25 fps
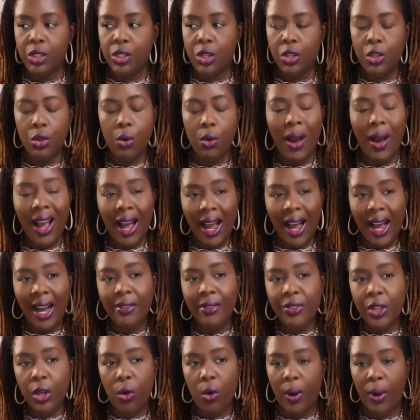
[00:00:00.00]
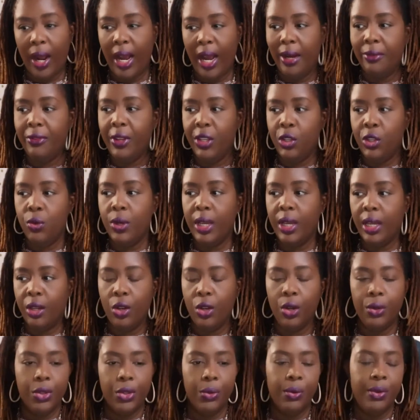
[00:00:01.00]
So you'll have the graph and you can
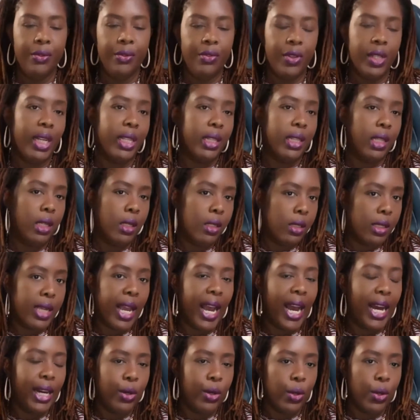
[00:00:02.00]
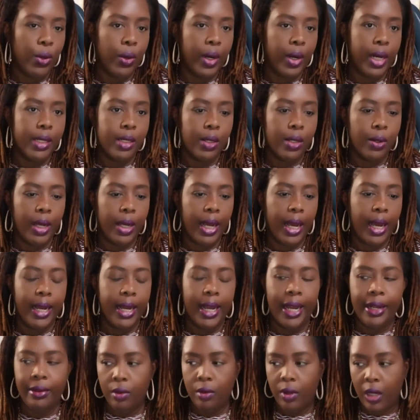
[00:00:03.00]
go through and fill out these categories, okay?
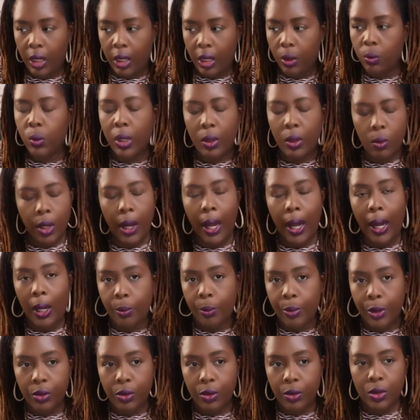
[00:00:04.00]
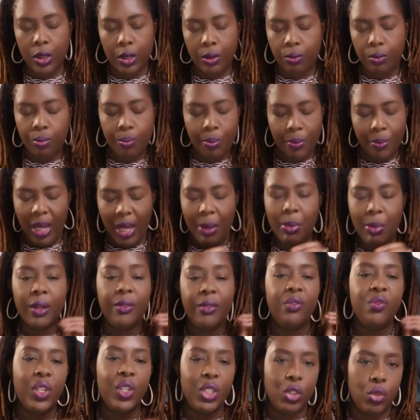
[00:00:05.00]
And it will help you to be able to
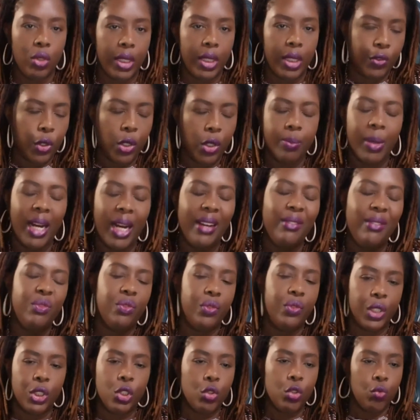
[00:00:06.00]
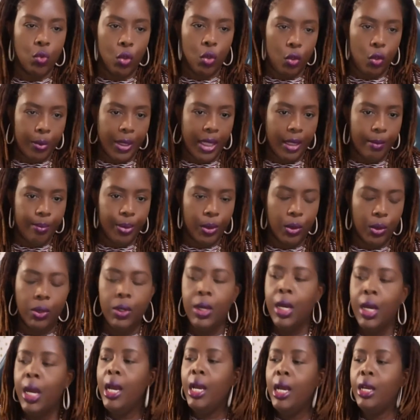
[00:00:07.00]
visually, if you're my visual people,
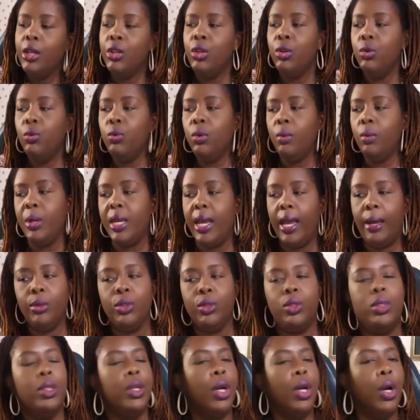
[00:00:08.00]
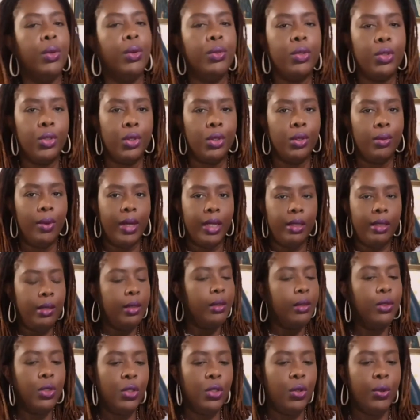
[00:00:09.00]
you will be able to go through and
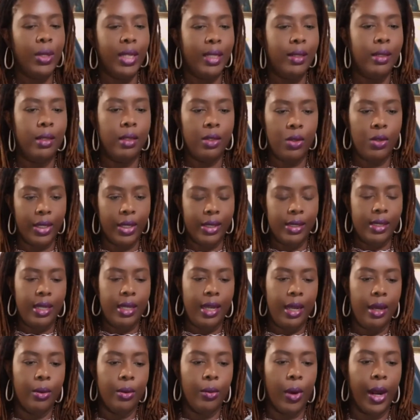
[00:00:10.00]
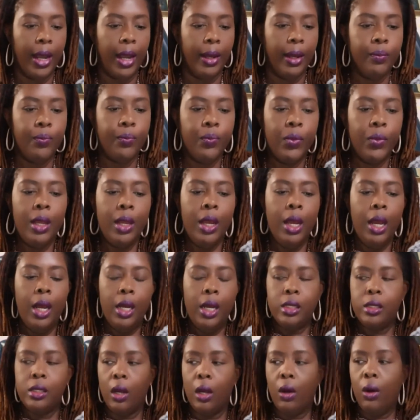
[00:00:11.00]
you can see it, right?
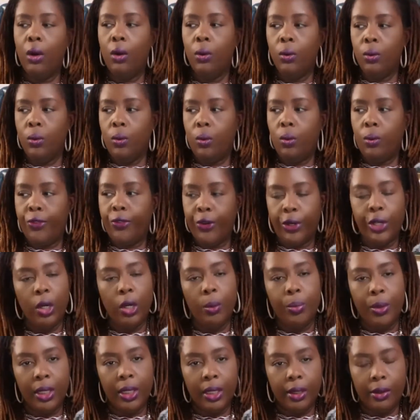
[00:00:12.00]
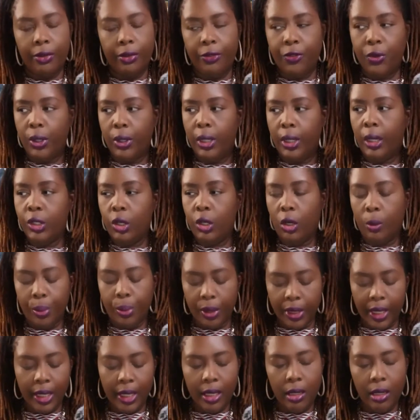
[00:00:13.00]
So for your
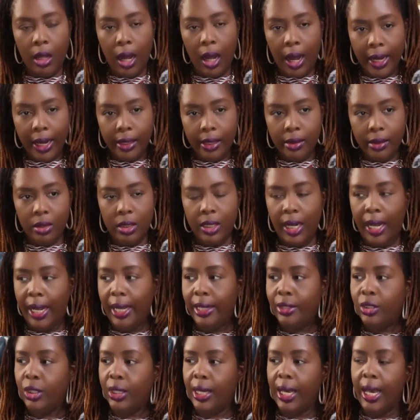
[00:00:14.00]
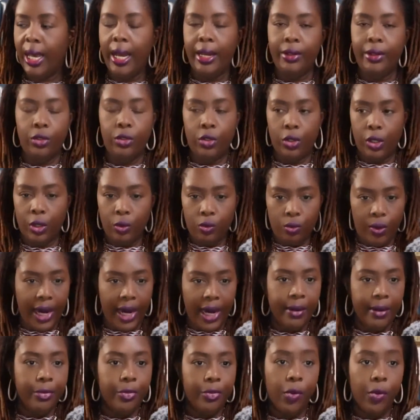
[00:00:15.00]
booking client stage, again, you're going to
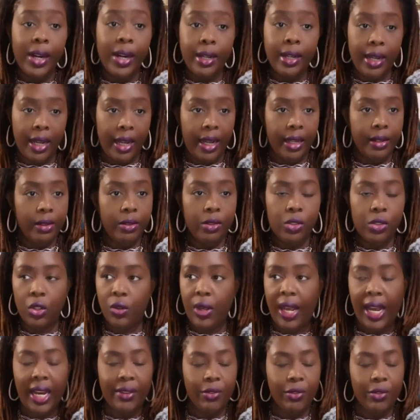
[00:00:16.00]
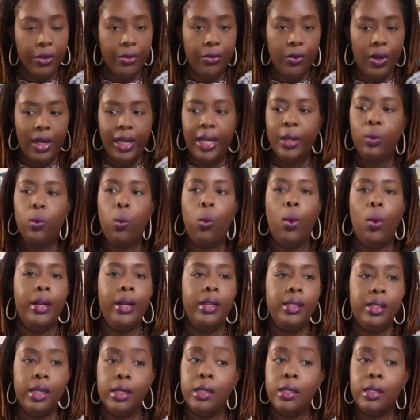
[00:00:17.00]
write front end. So you have your front end. What does
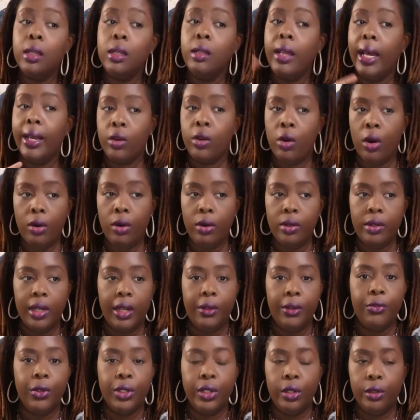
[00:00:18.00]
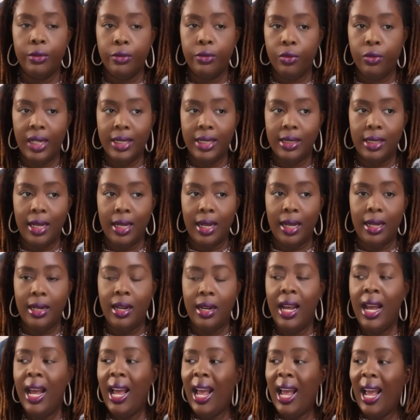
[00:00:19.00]
this look like currently for your front end?
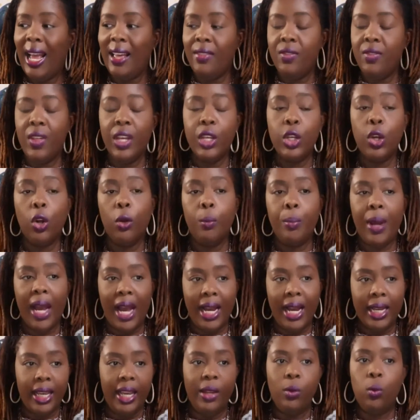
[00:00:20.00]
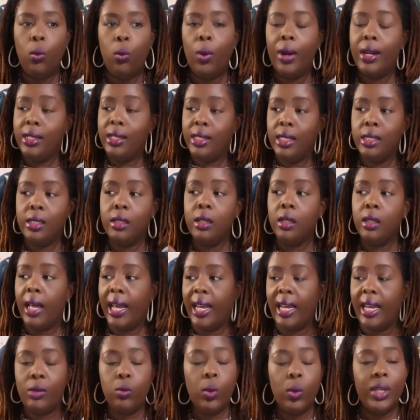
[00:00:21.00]
And then your back end. What does this look like?
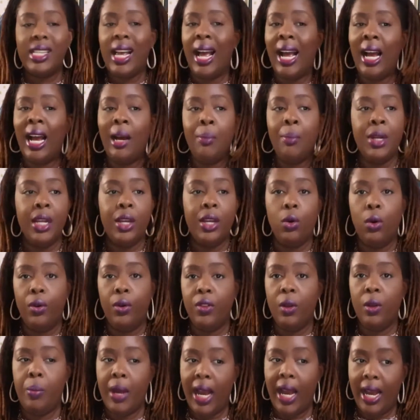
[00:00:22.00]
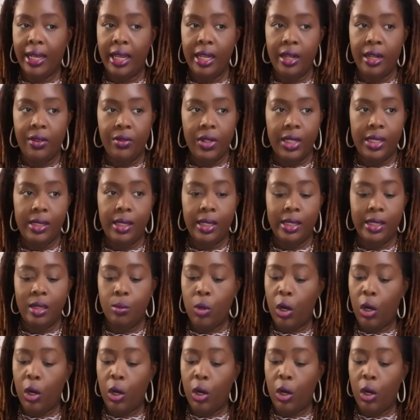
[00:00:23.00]
What's happening on the back end of the system?